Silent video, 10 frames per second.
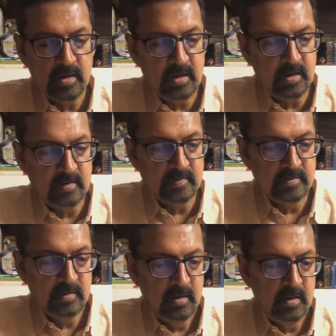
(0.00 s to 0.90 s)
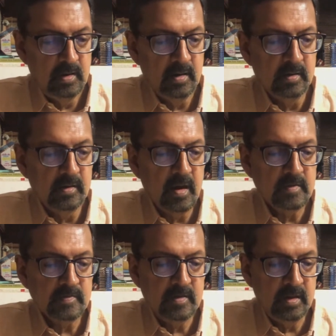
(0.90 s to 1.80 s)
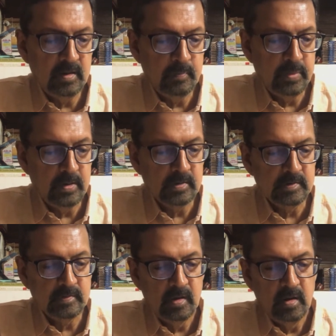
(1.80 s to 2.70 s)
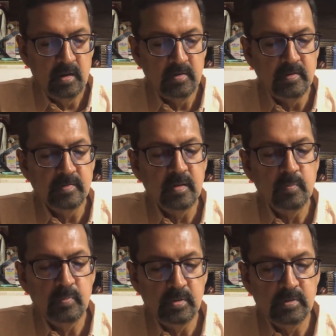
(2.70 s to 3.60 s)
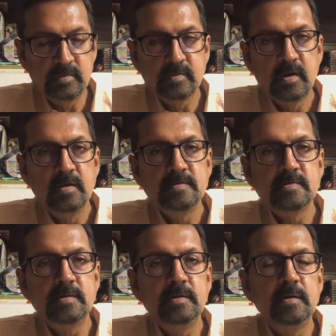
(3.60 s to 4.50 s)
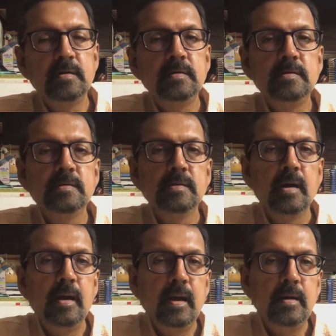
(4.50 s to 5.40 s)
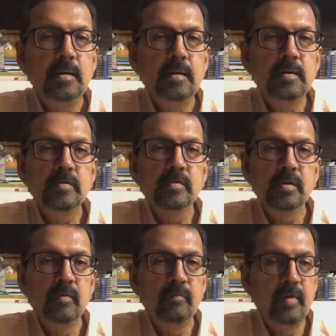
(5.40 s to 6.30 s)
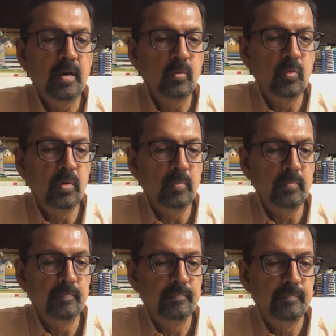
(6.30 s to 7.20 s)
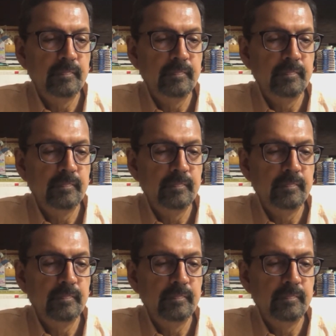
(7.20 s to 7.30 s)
cakes. A grass lake park resembles city's endless vacuum.